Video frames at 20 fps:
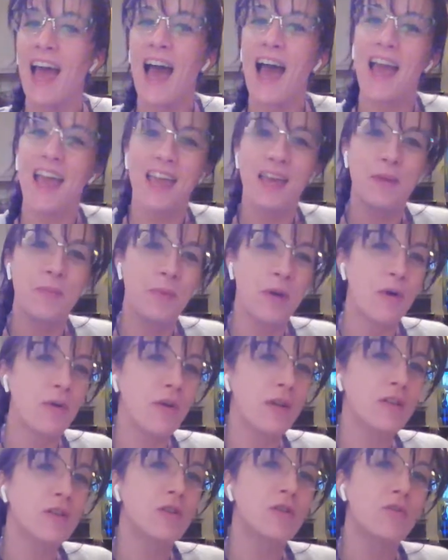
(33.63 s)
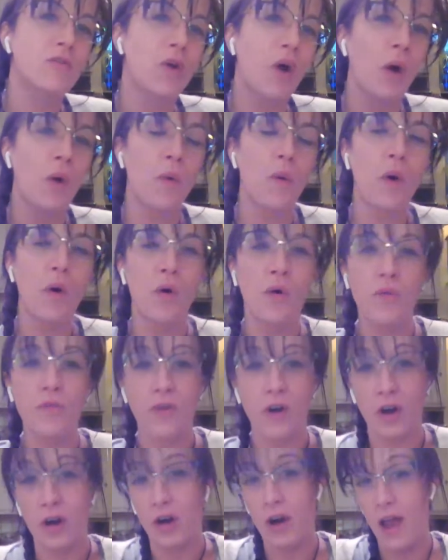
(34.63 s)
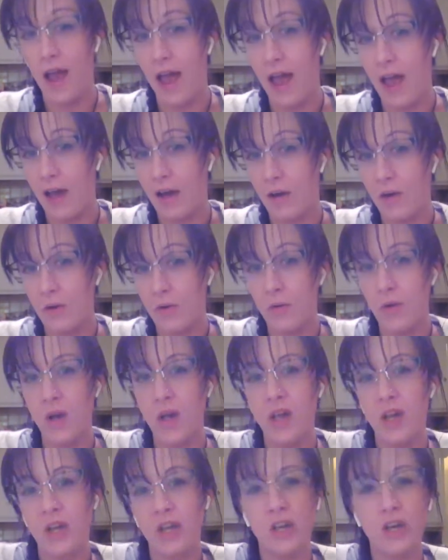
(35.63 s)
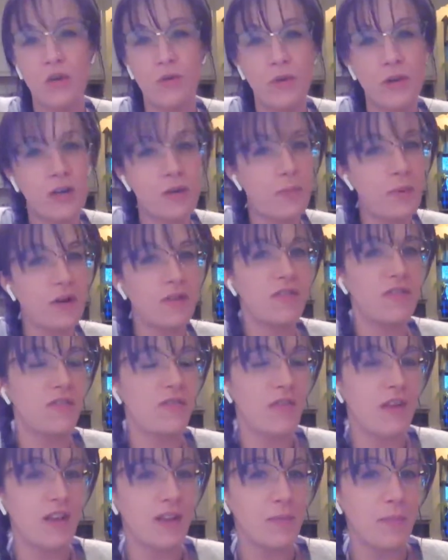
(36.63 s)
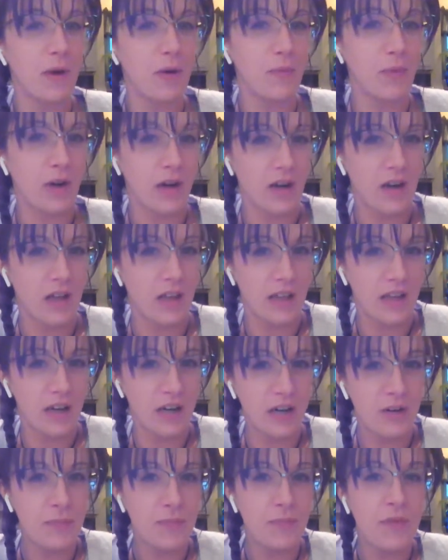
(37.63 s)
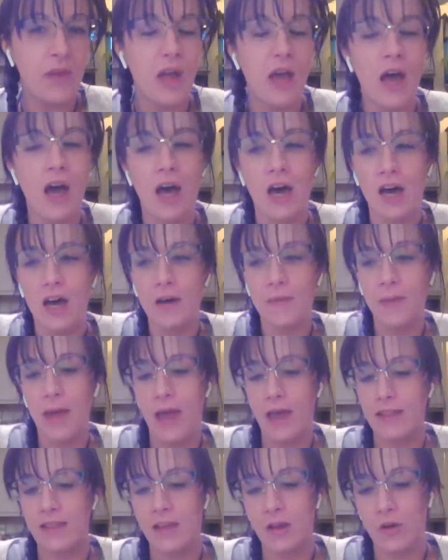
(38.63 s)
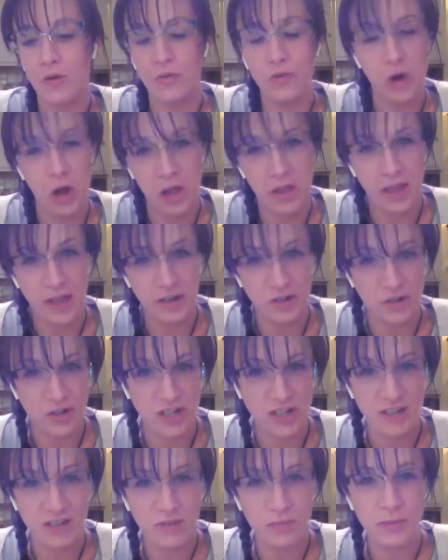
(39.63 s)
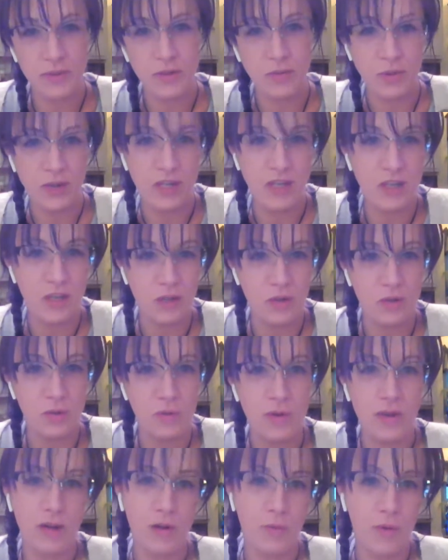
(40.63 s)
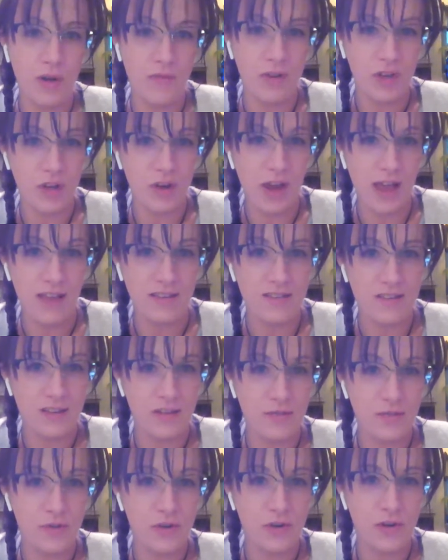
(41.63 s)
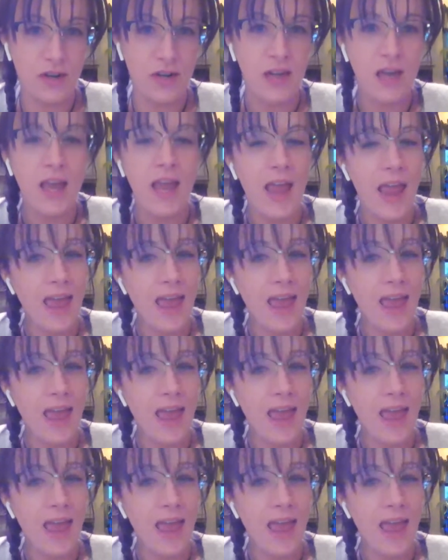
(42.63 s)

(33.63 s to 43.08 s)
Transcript: I am going to go over how you and your person feel about one another um, and the overall energies between you and whoever you're asking for.